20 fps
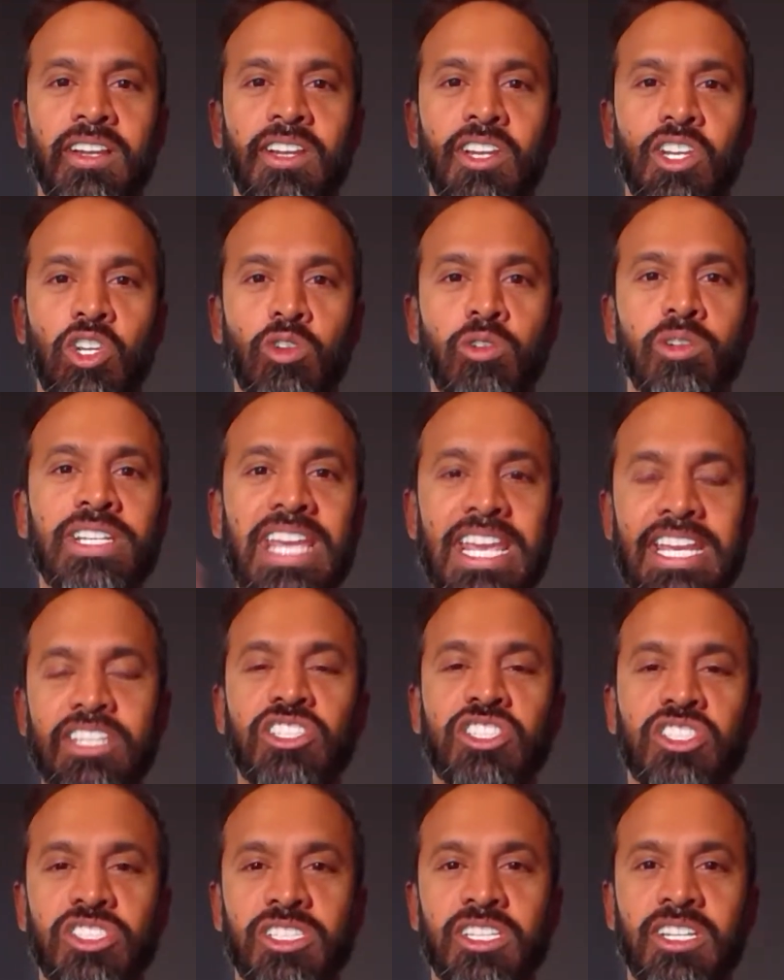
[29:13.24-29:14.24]

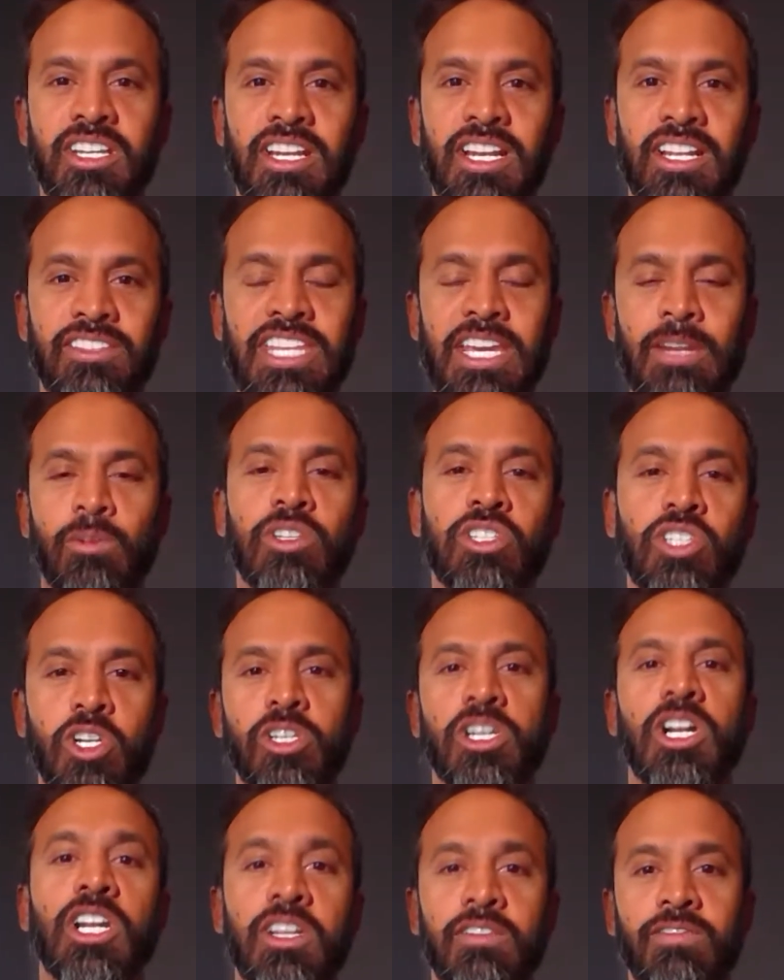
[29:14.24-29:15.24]
creates that return
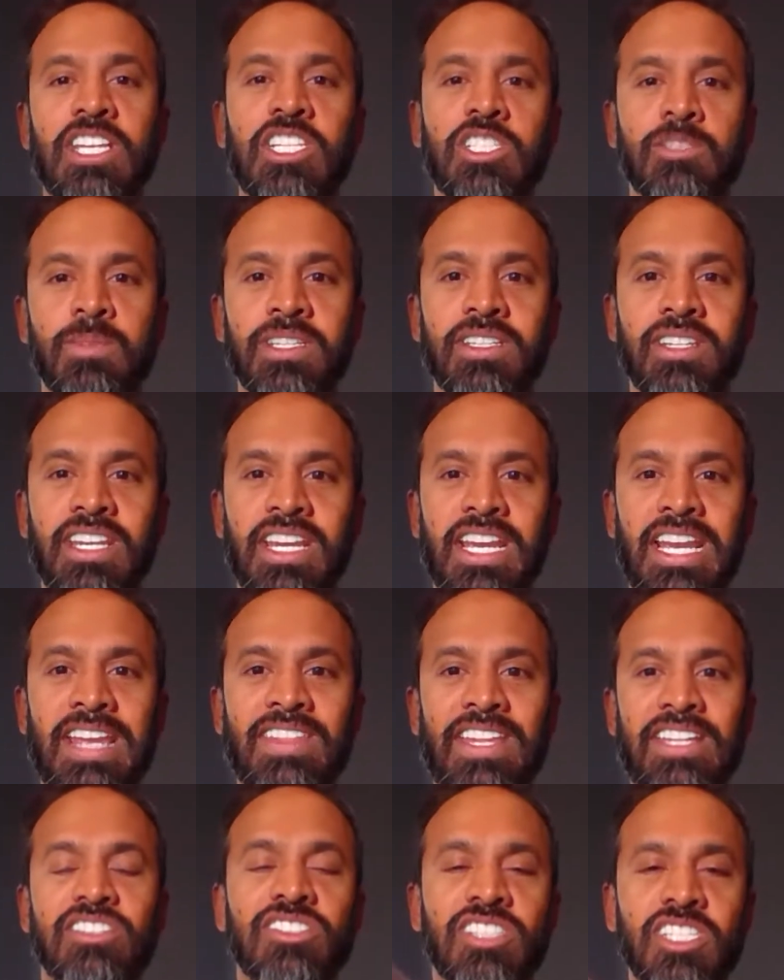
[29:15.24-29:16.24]
on investment, and
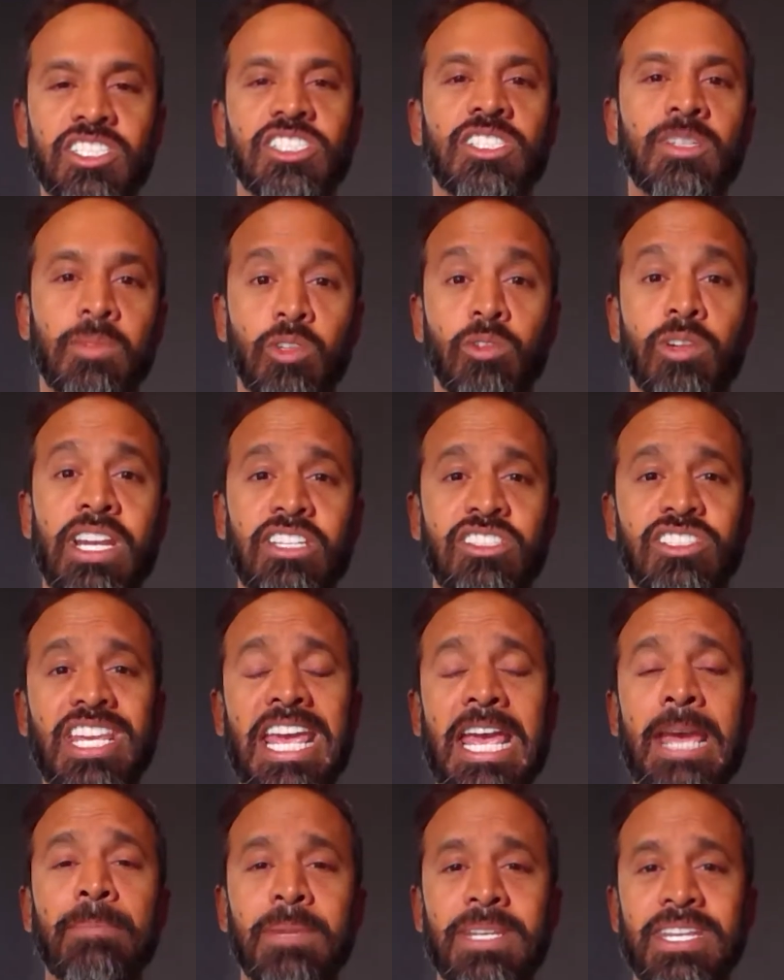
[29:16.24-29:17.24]
that system creates
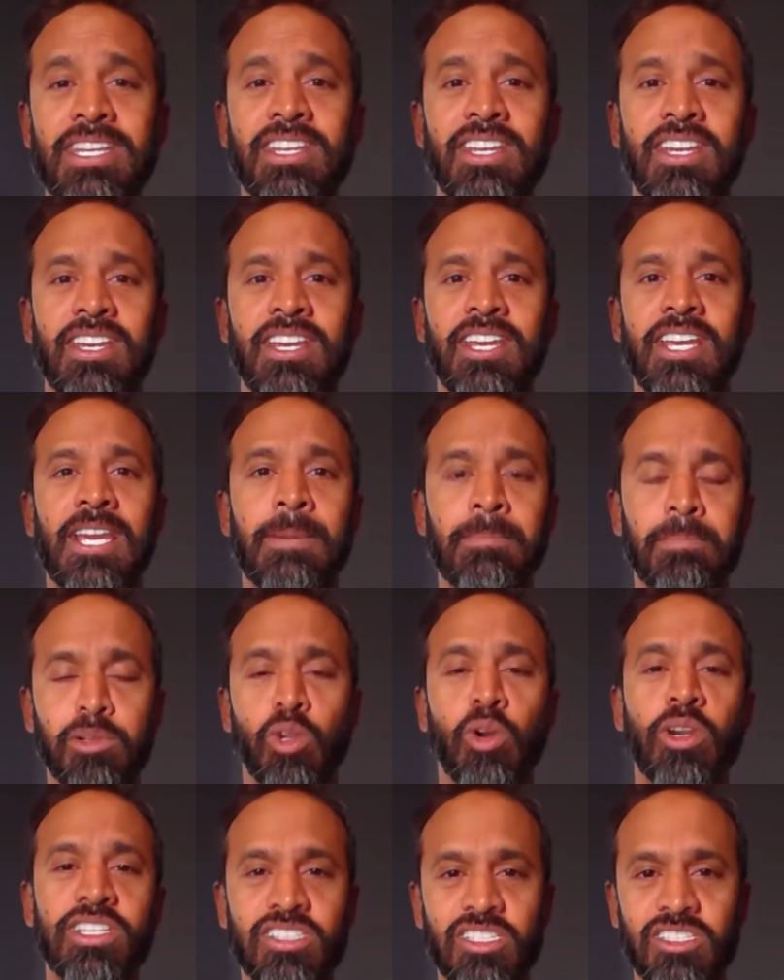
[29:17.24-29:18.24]
happy
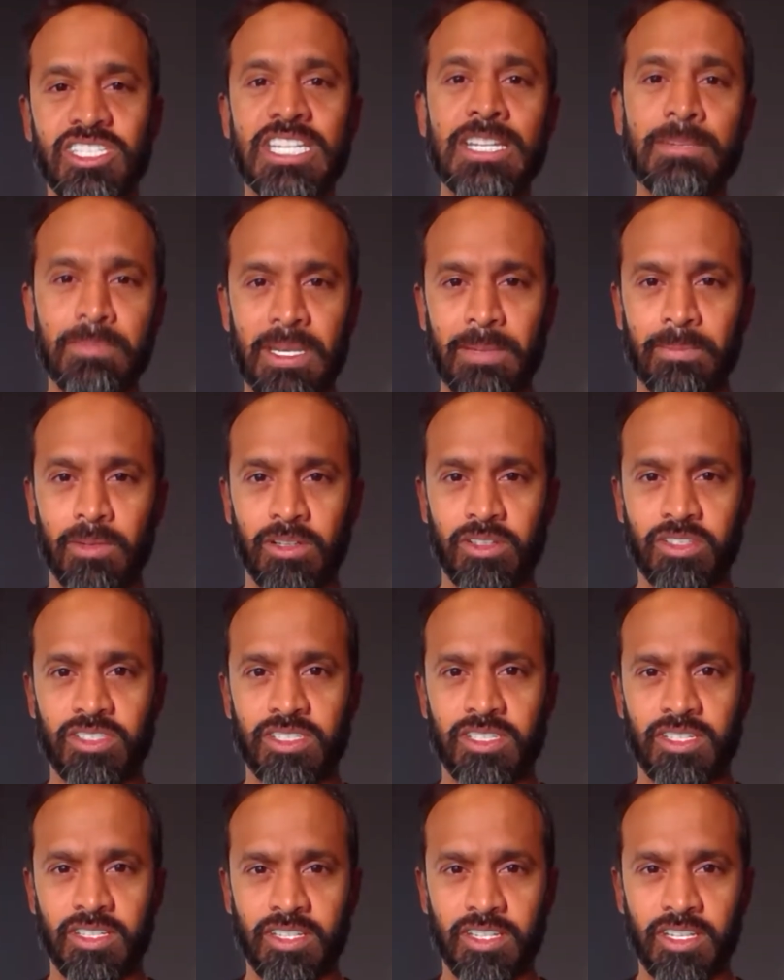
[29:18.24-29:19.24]
employees and team
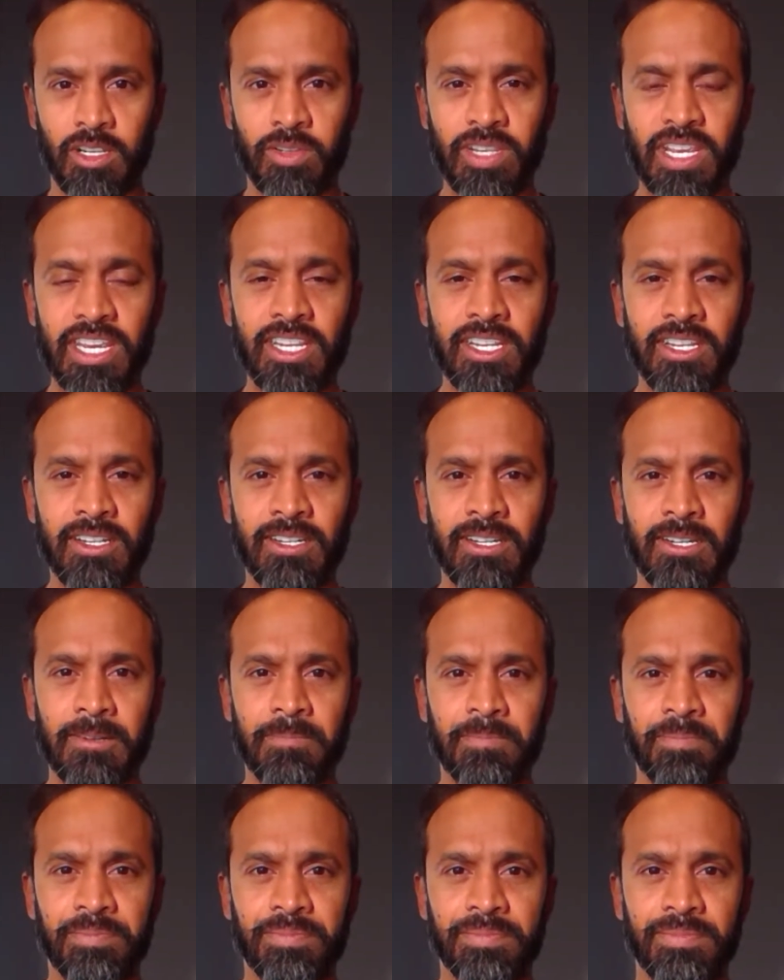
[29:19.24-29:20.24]
members, okay?
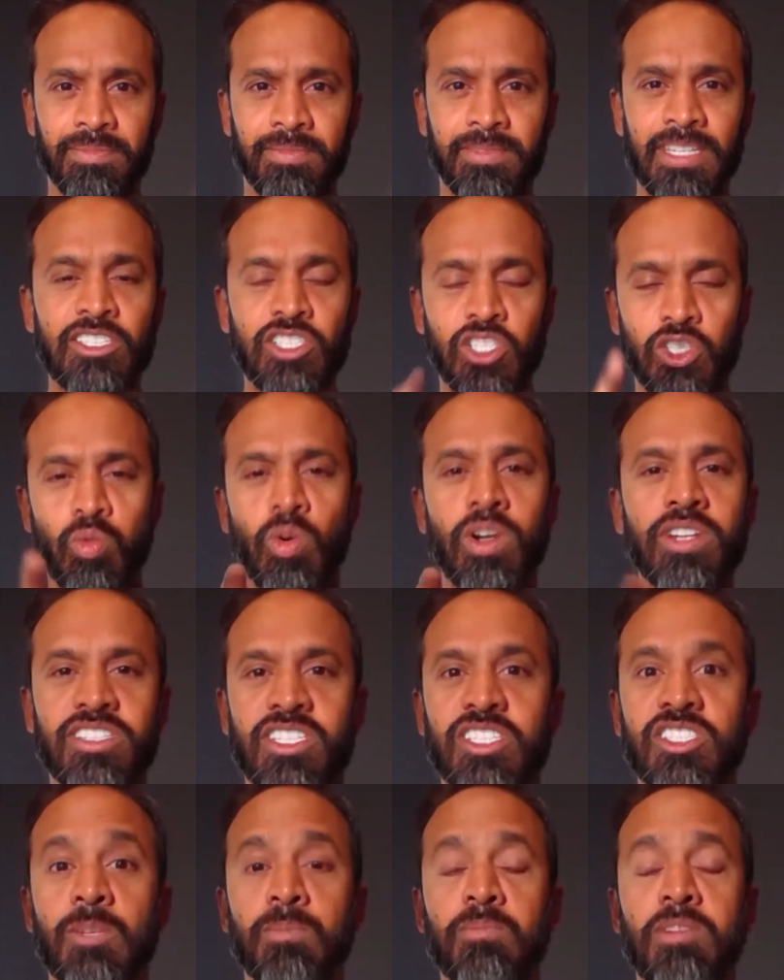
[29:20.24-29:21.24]
Not just one
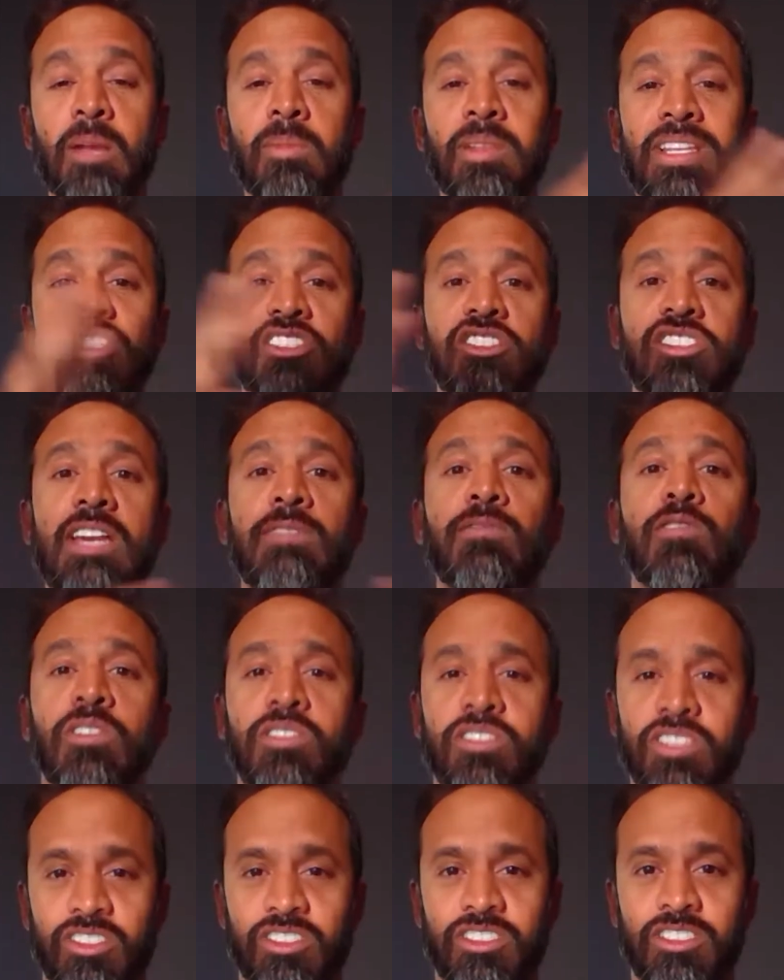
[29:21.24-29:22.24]
system, probably several
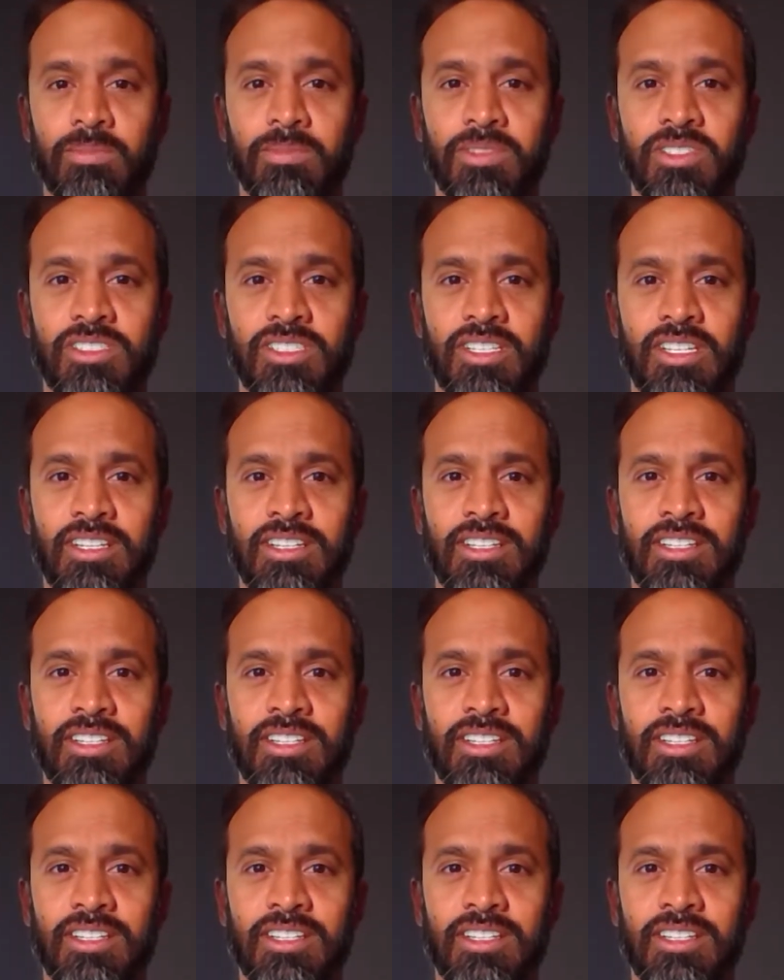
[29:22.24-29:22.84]
systems.